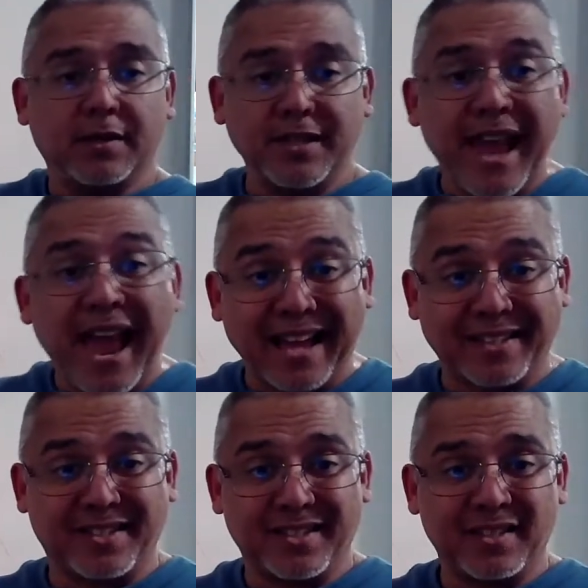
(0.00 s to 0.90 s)
a
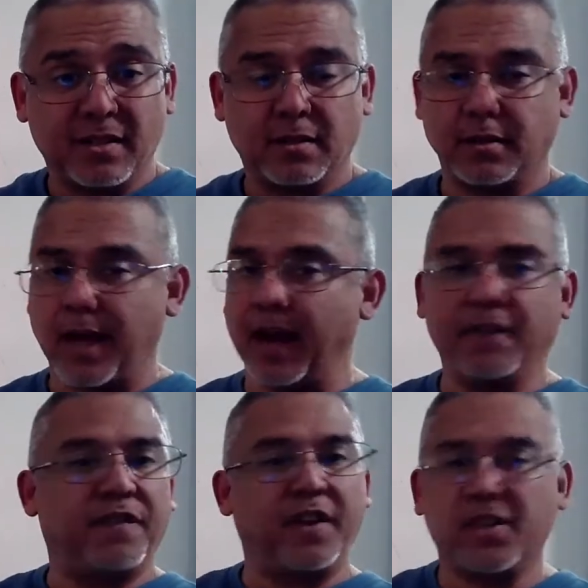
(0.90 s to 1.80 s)
net. Not a
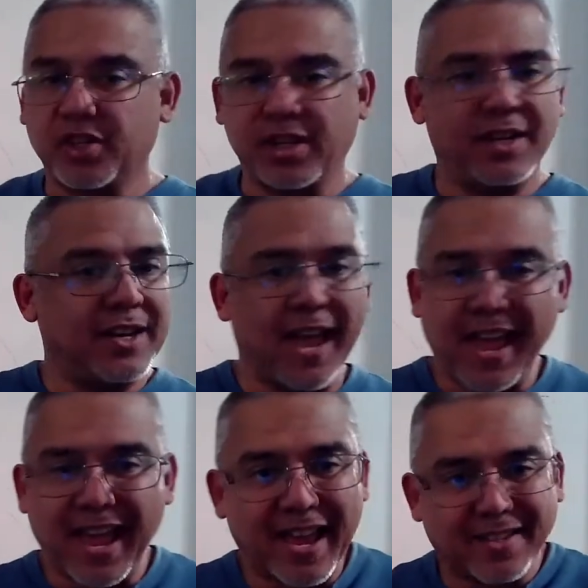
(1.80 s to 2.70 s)
fishing
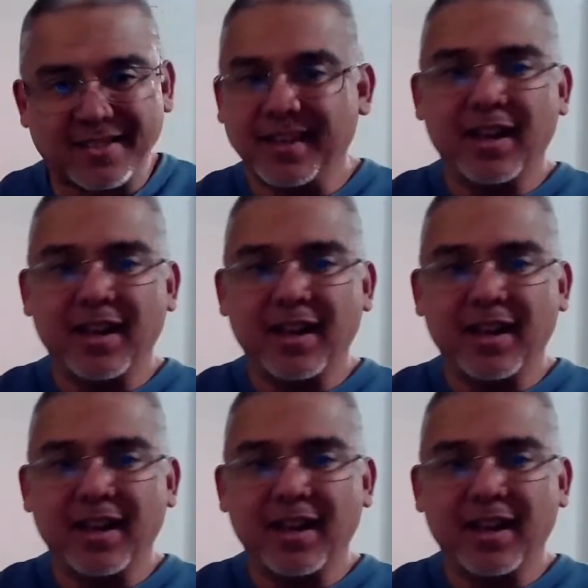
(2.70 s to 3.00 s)
net,